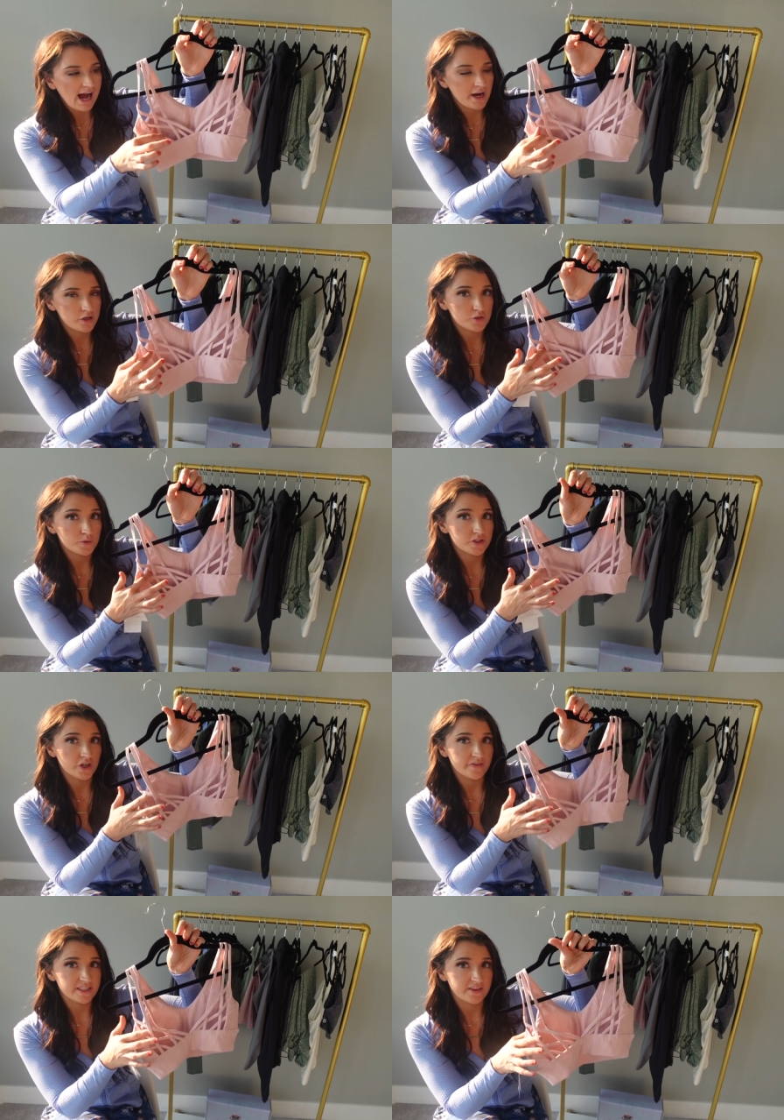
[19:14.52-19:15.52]
I just was
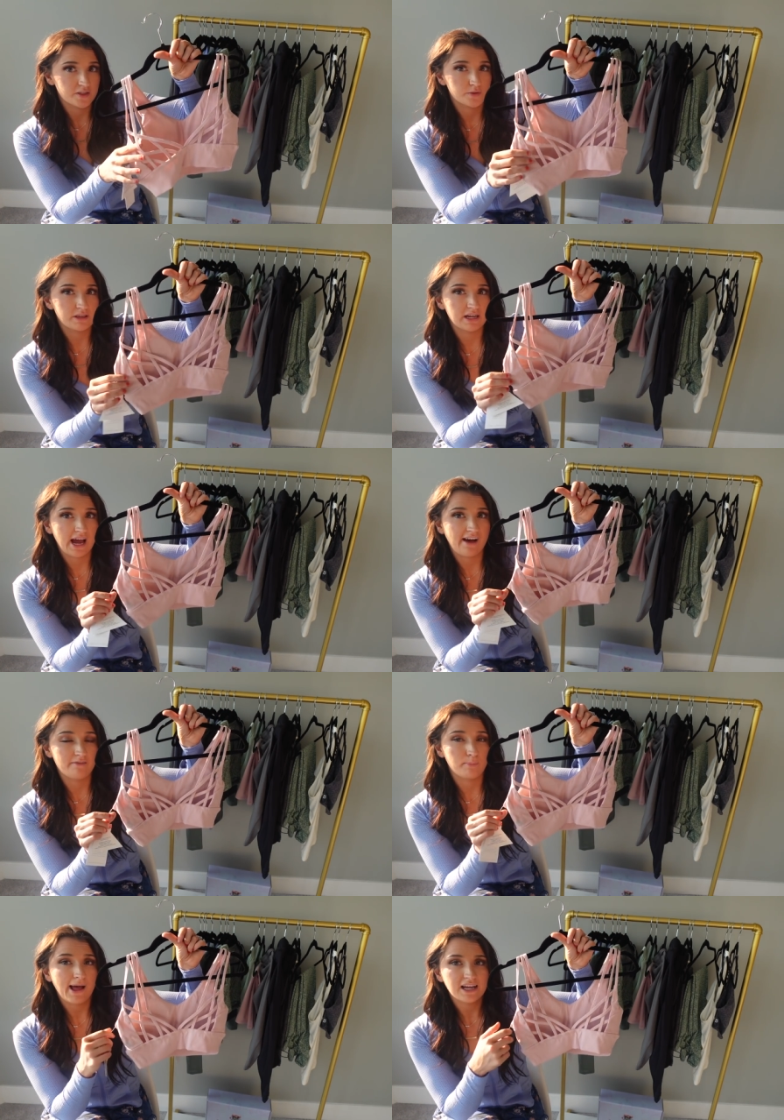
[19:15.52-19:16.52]
nervous that this was gonna
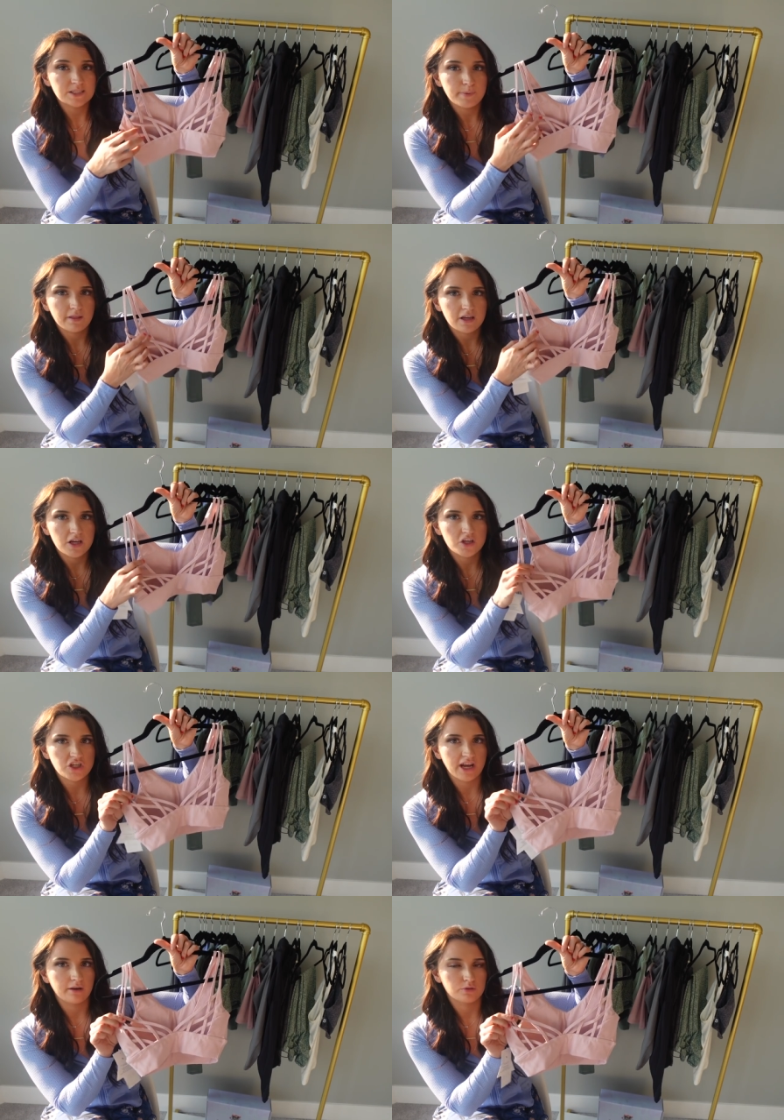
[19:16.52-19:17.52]
have back
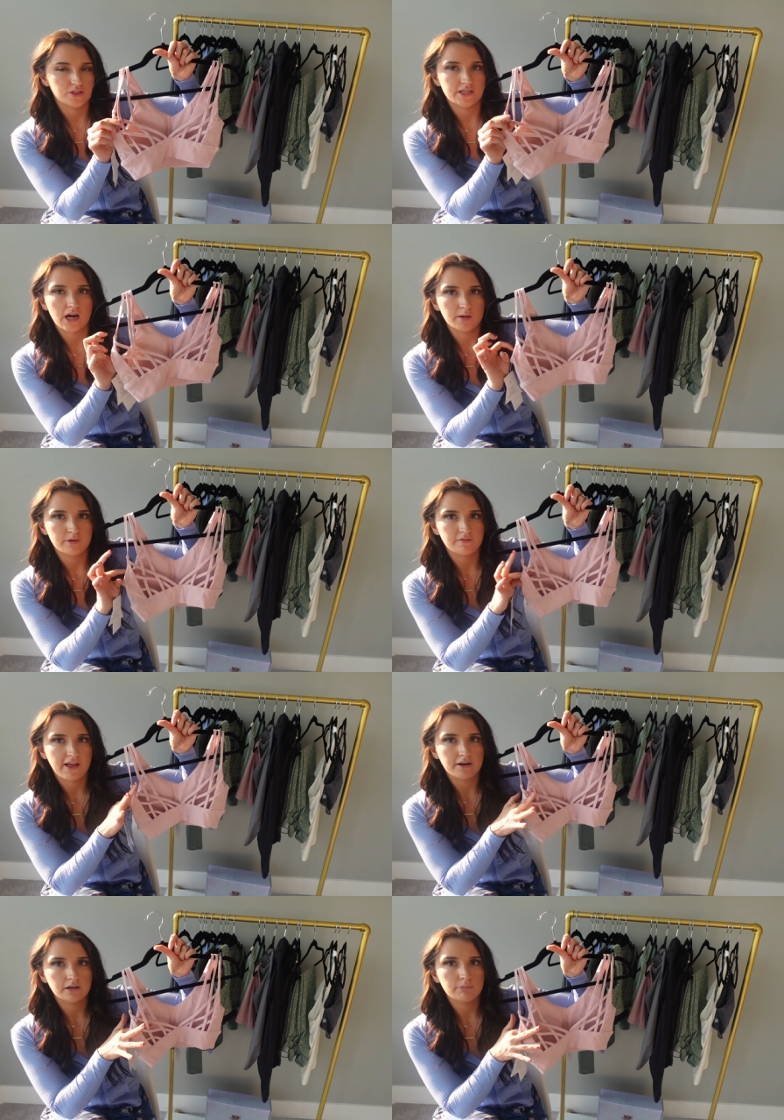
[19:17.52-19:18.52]
spillage and it was just not gonna be
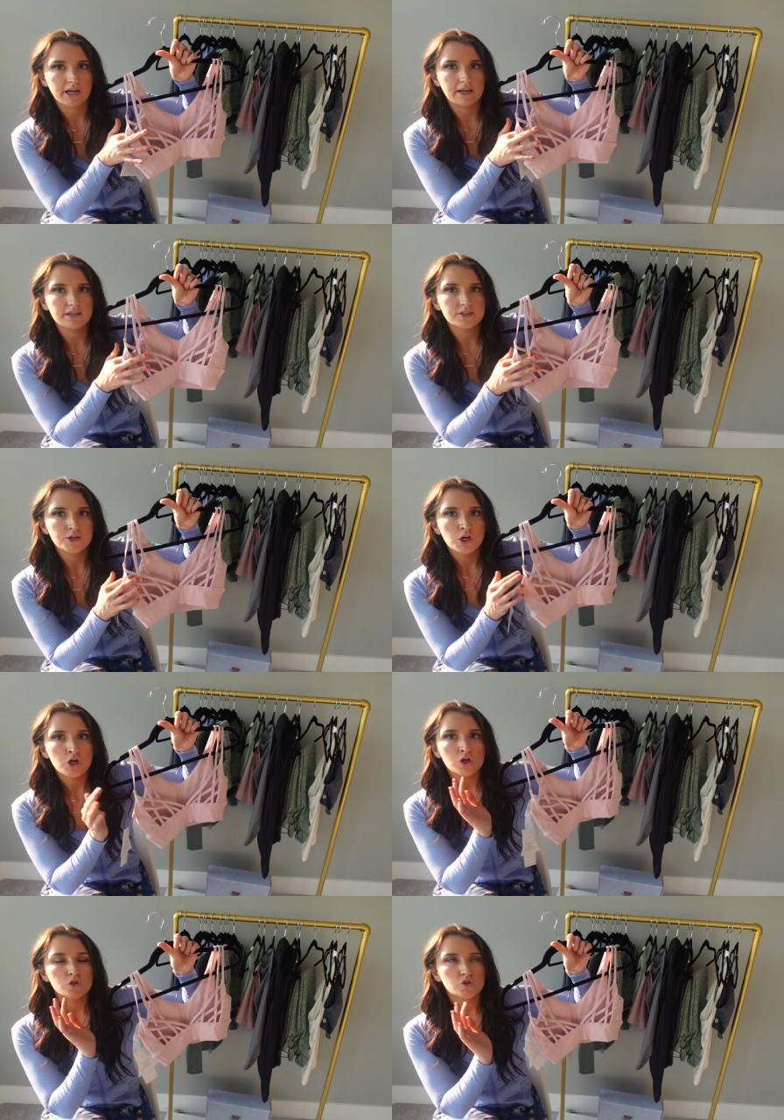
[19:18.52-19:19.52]
flattering, but it is
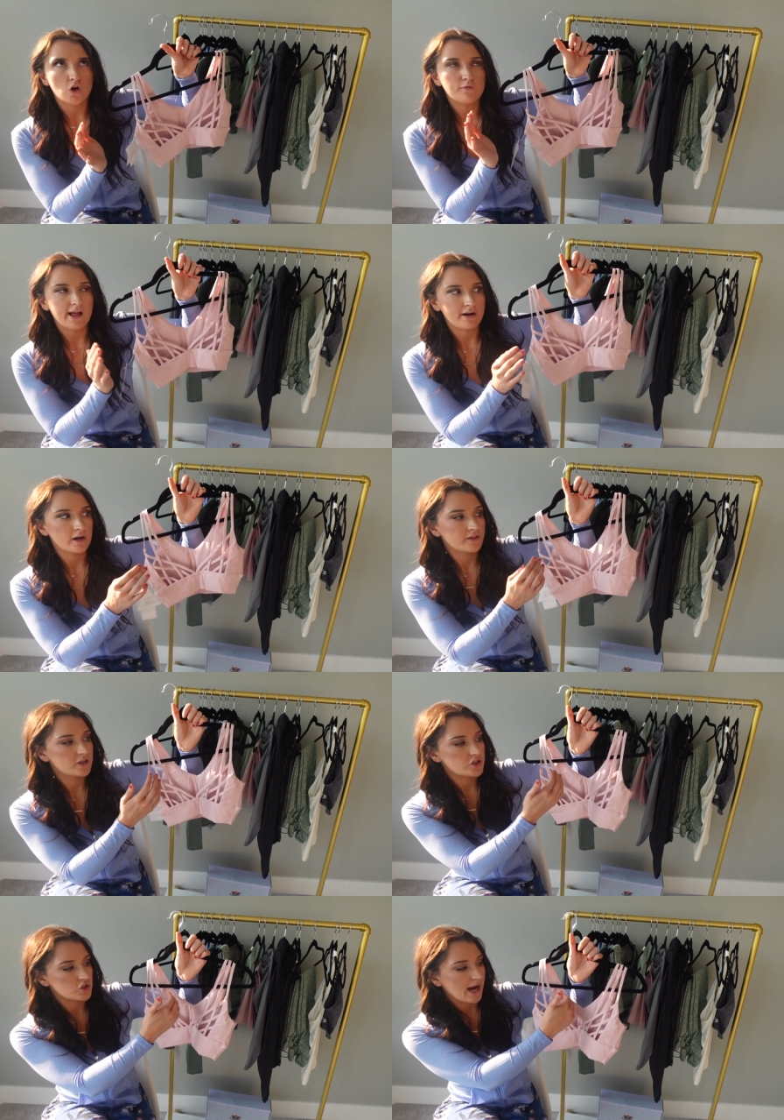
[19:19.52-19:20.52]
so flattering.
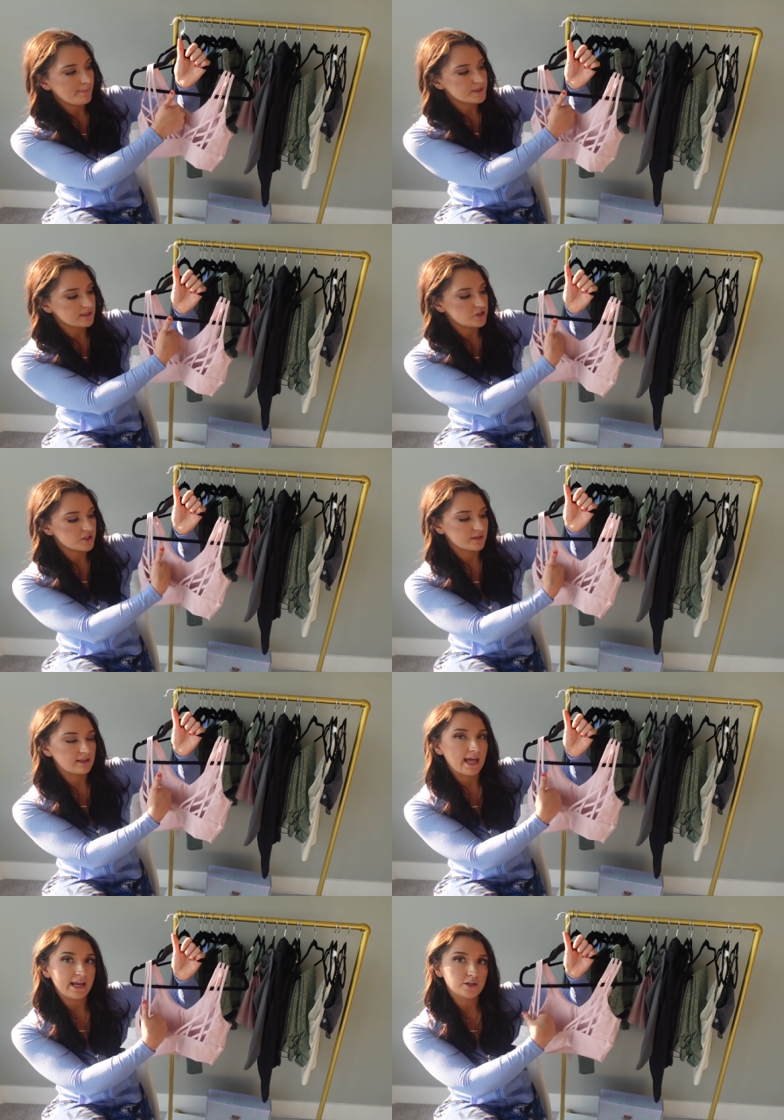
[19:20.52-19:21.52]
The straps just
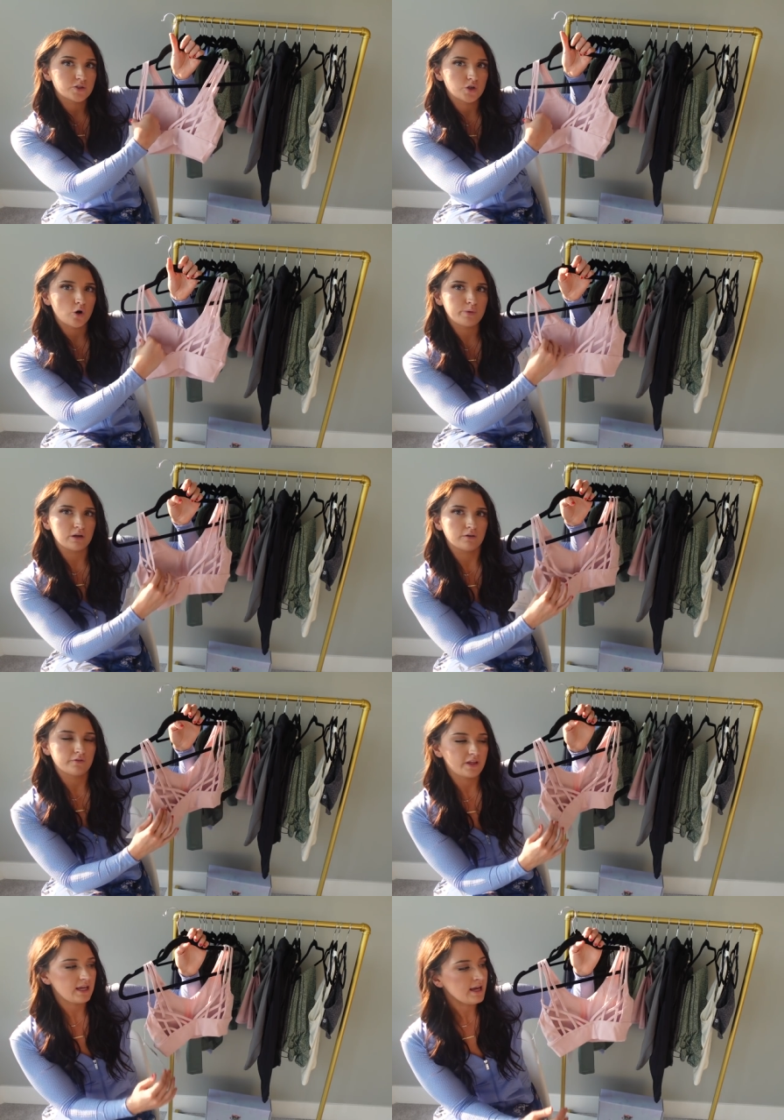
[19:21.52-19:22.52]
lay so
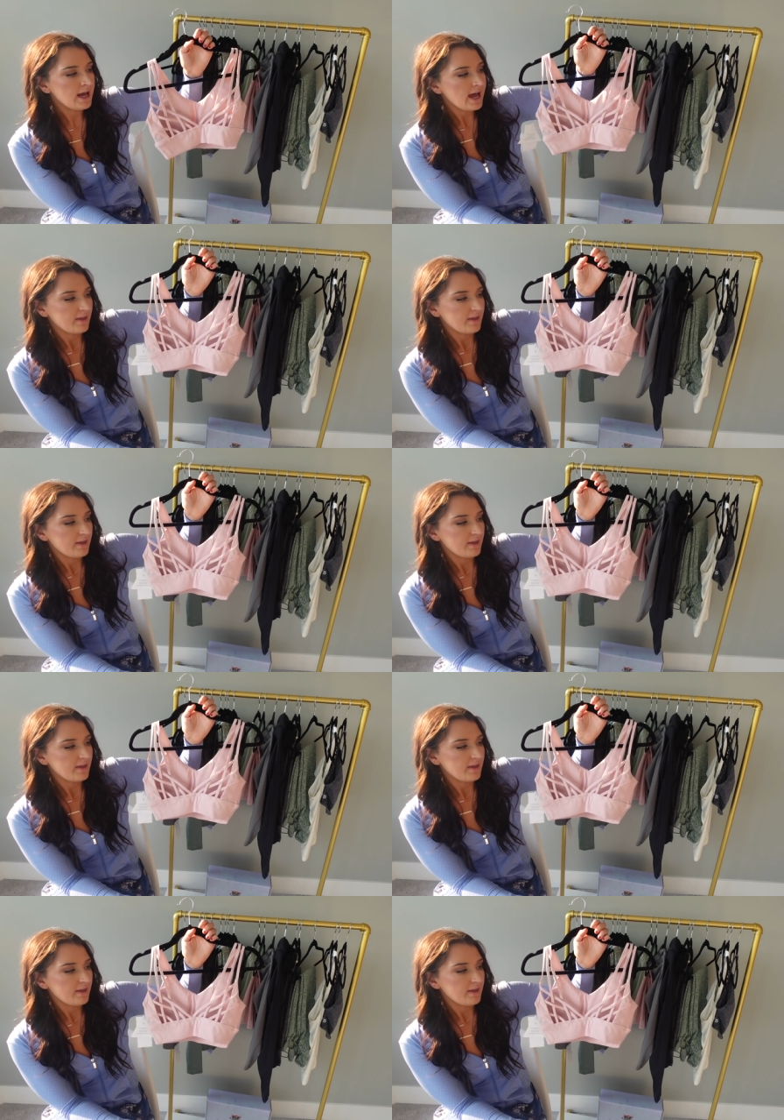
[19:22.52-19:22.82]
beautifully.